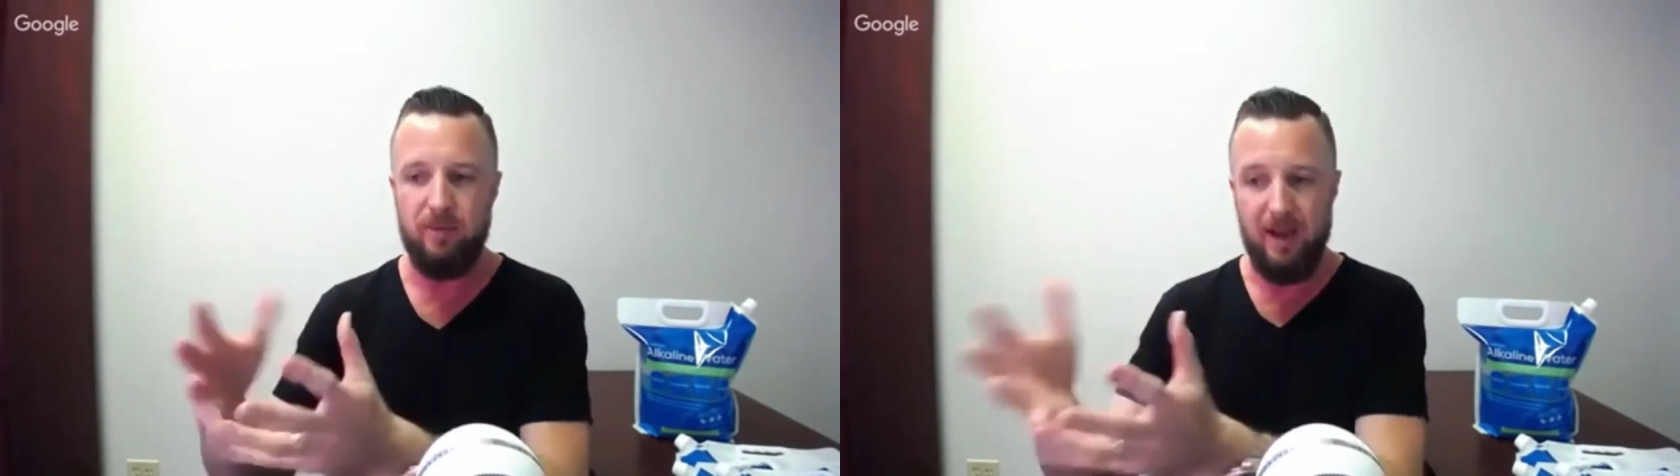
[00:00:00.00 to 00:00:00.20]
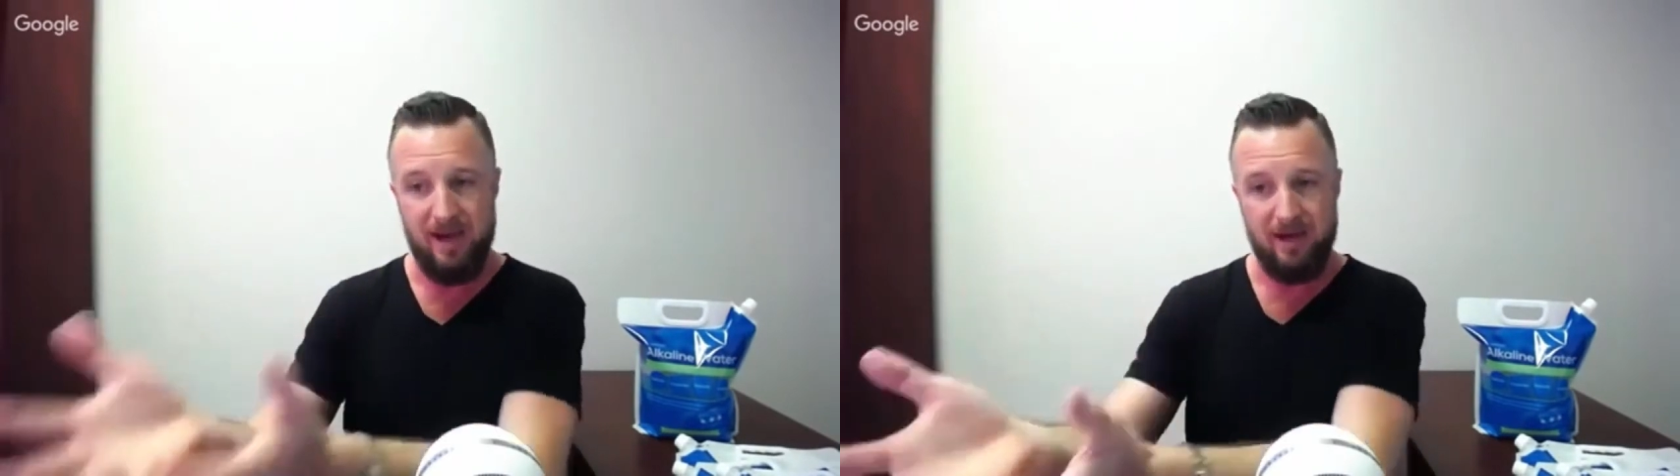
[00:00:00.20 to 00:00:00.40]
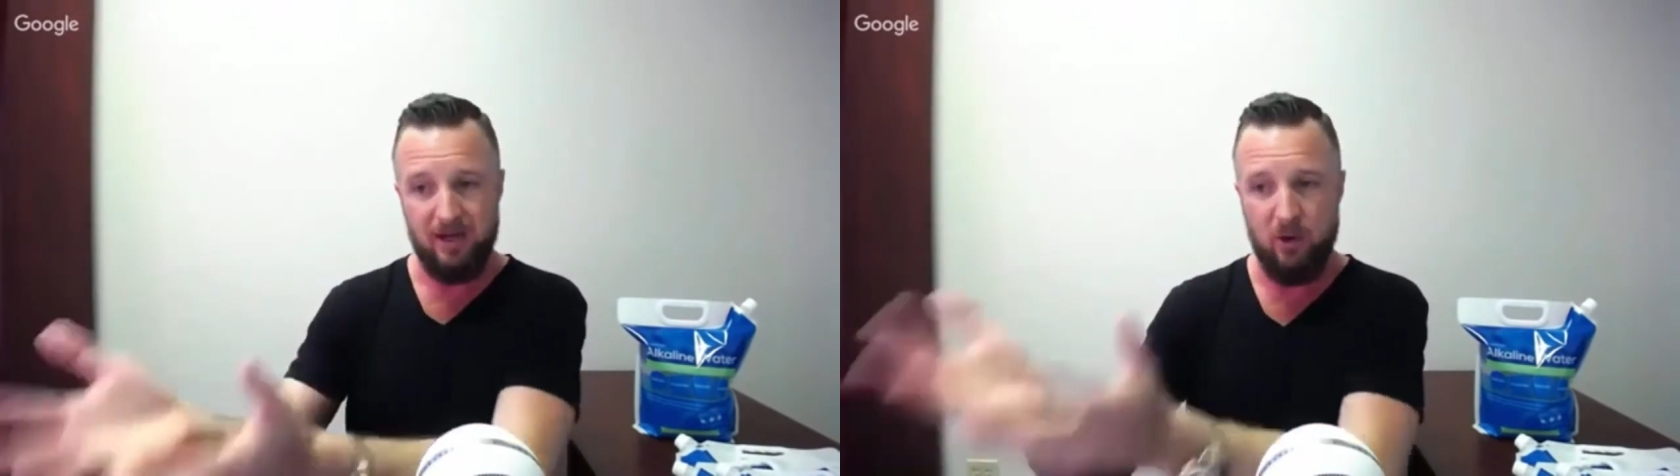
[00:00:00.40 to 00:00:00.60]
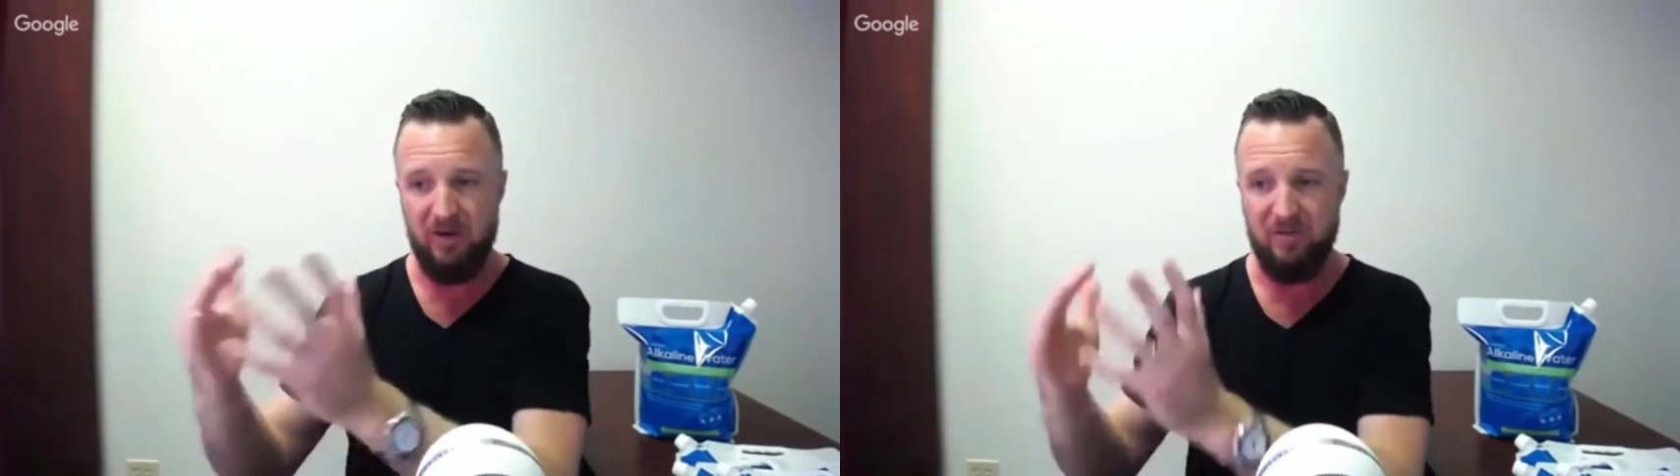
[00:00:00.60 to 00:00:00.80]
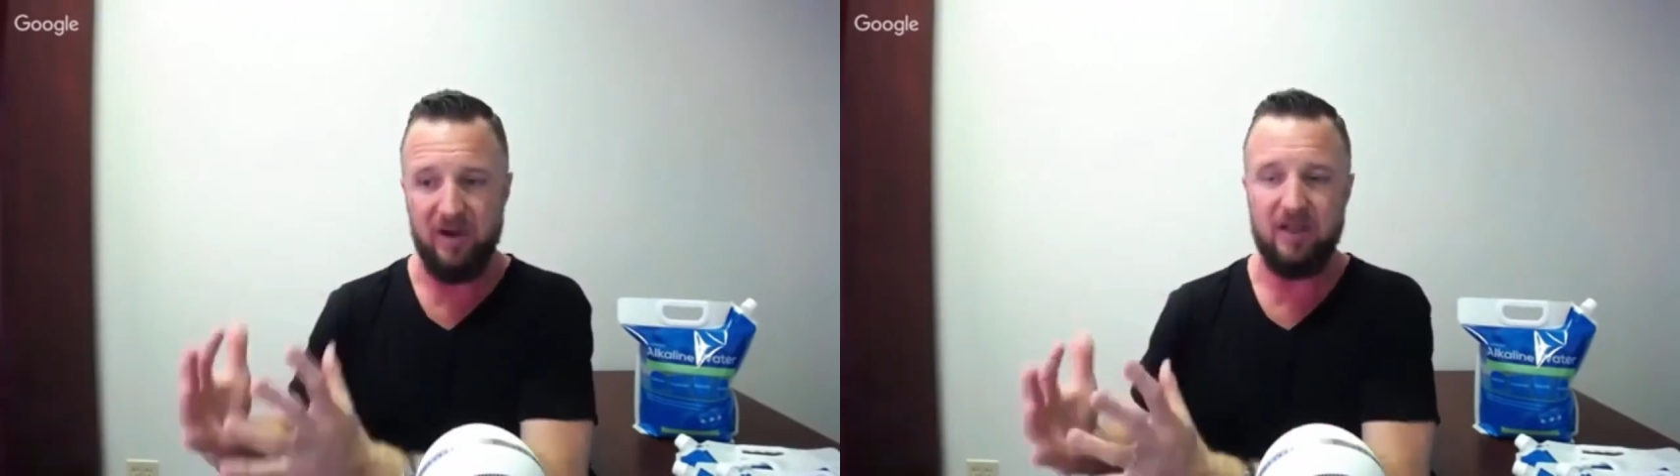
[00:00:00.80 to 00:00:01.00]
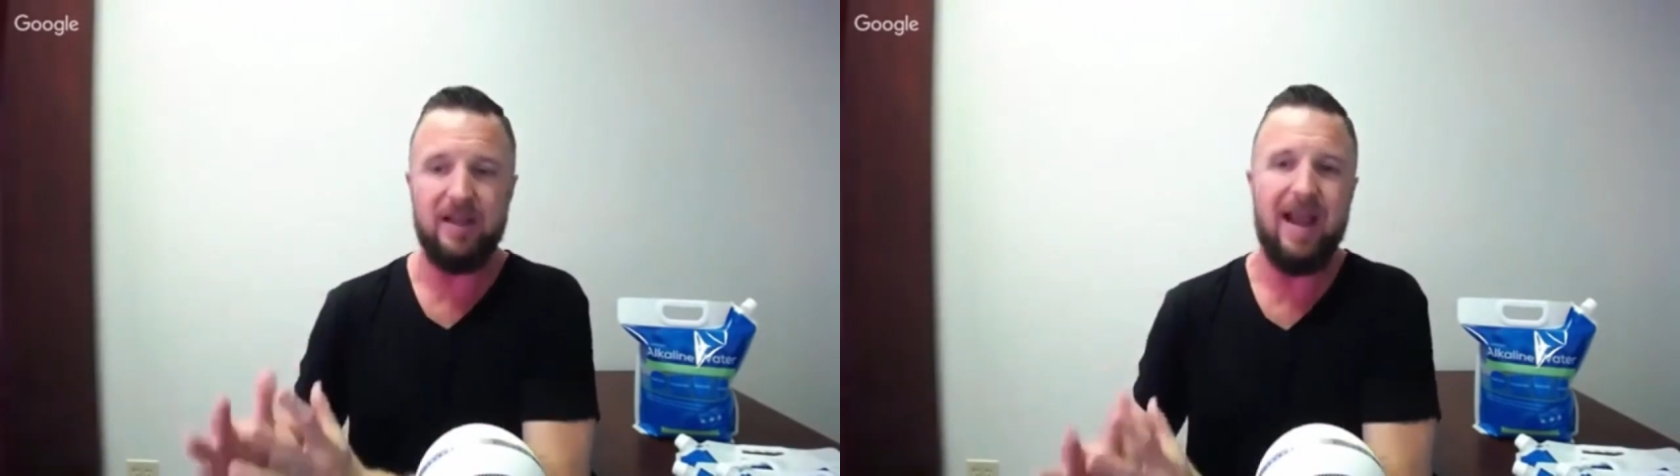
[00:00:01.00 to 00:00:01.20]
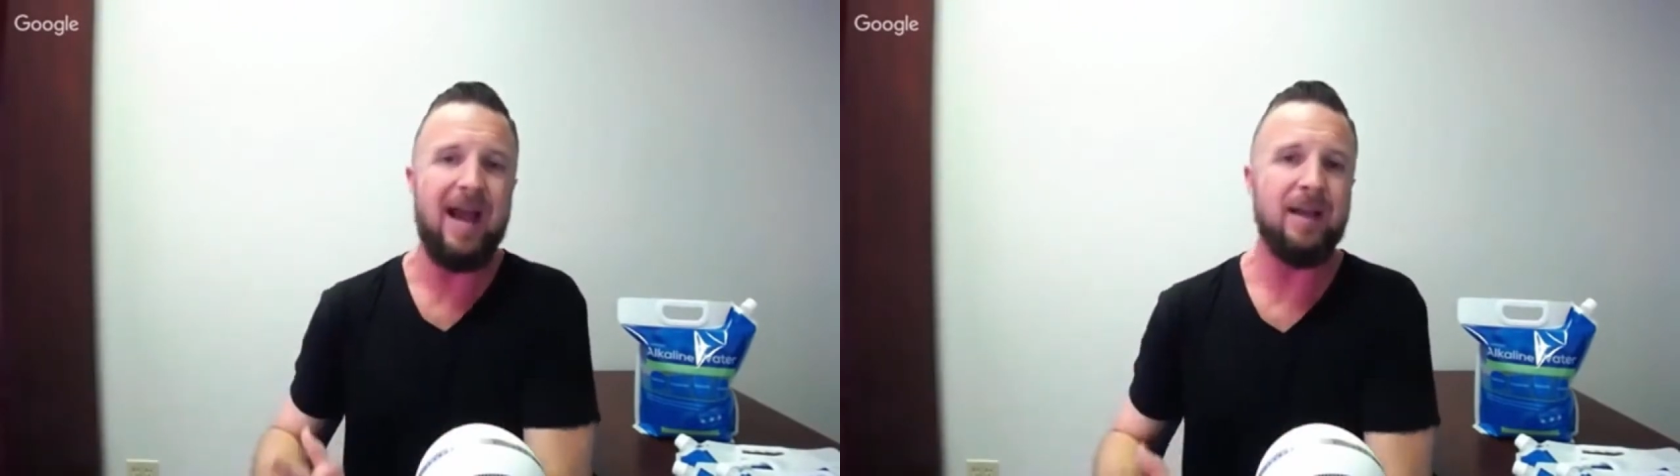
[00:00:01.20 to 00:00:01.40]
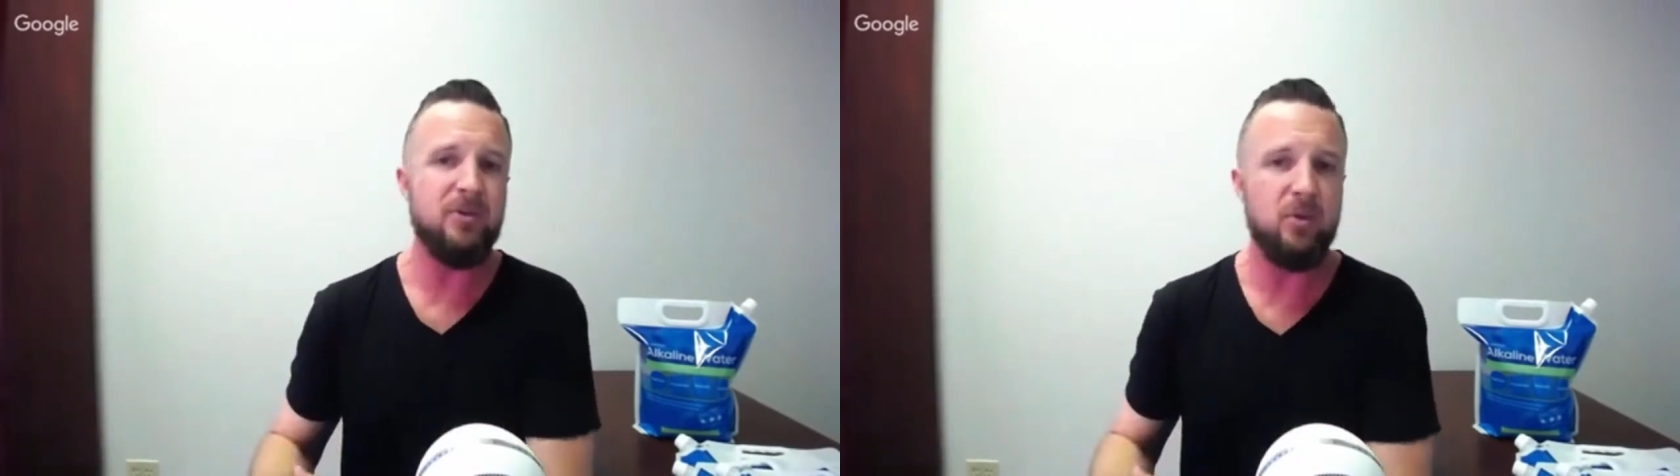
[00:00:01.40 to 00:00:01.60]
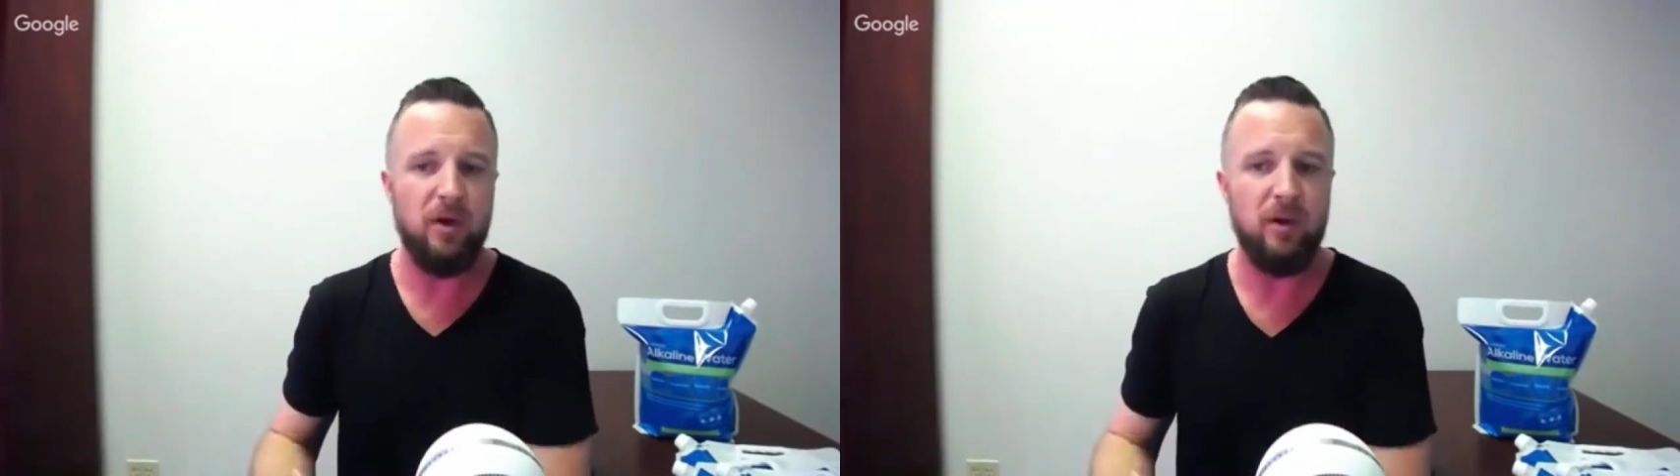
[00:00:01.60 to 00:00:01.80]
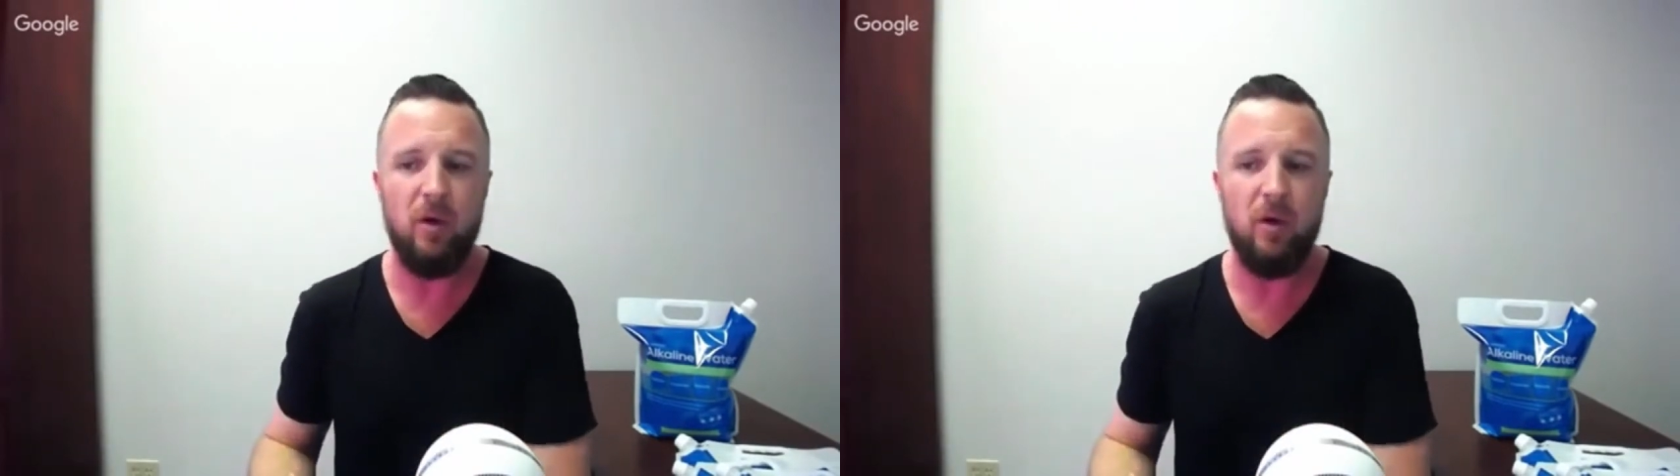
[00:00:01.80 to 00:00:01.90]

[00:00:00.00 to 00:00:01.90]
and quite frankly, Adam's one of the